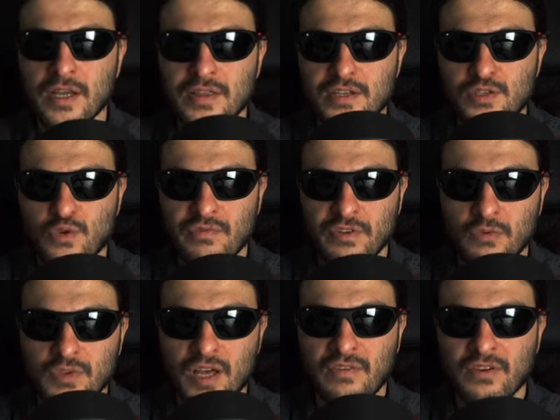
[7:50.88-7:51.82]
in this review
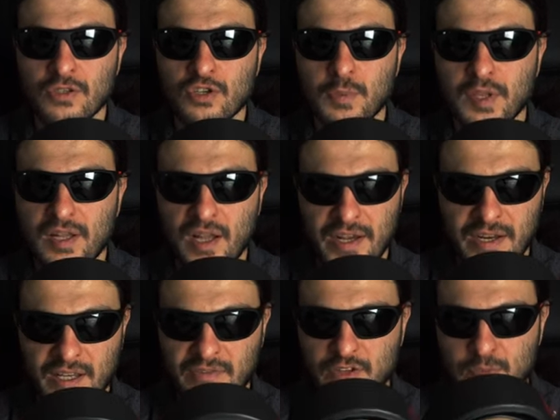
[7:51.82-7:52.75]
with other top-of-the-line
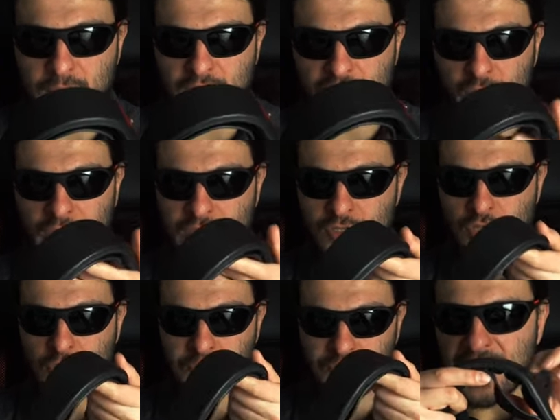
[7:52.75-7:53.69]
headphones, by the way.
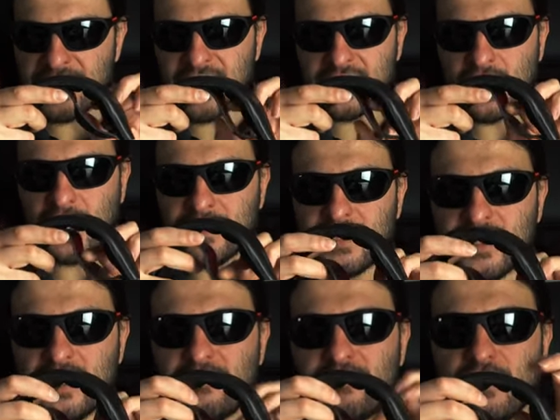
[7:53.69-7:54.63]
So, and then
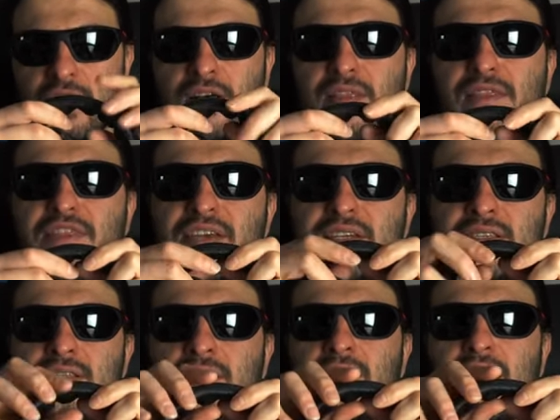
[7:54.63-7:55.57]
underneath
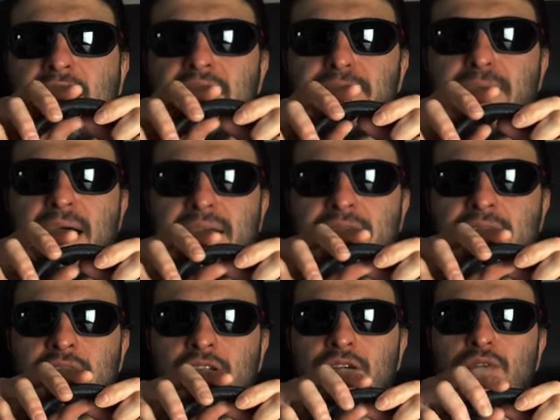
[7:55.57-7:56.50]
this
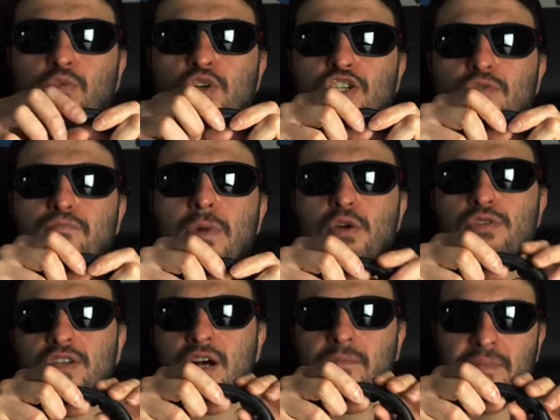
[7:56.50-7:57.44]
headband, which
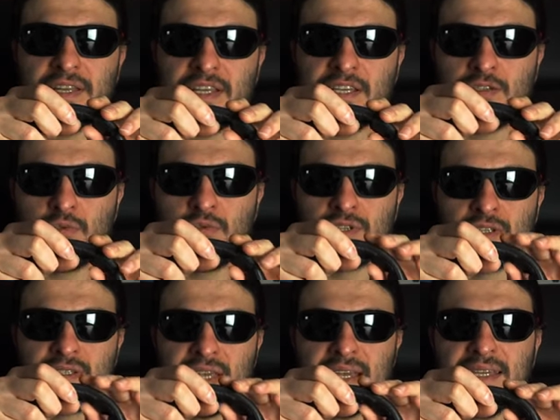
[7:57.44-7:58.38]
most companies
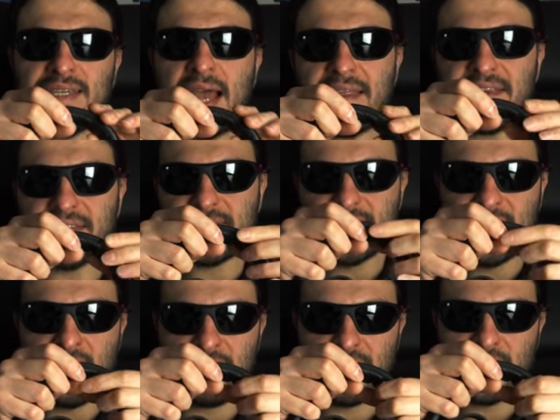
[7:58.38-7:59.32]
would say, yeah, this is
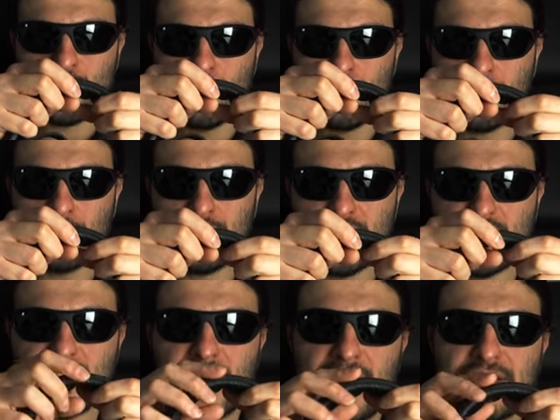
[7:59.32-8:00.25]
enough, this will do. This
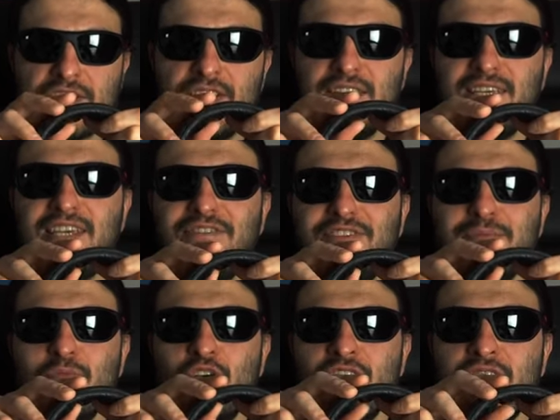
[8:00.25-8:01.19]
is actually even more